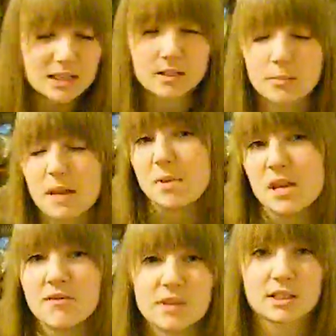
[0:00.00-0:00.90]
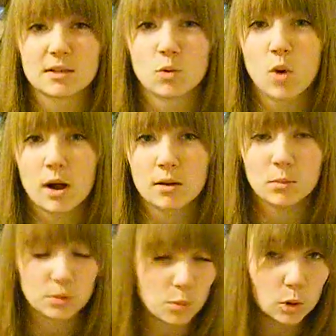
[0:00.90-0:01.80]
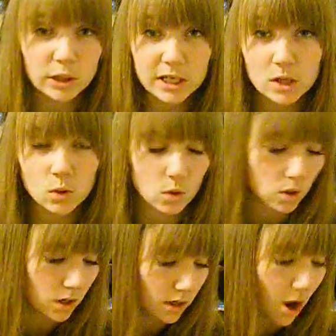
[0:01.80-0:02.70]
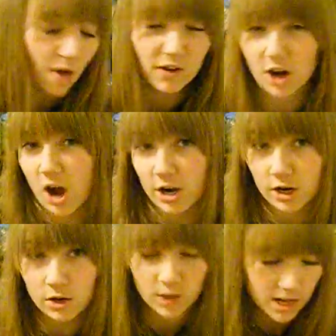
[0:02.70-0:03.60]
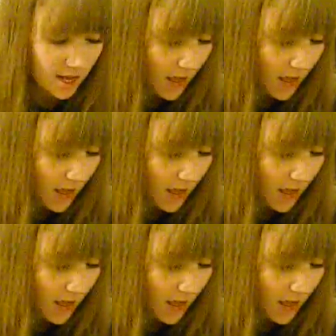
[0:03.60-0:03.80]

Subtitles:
and maybe even some guacamole or avocado.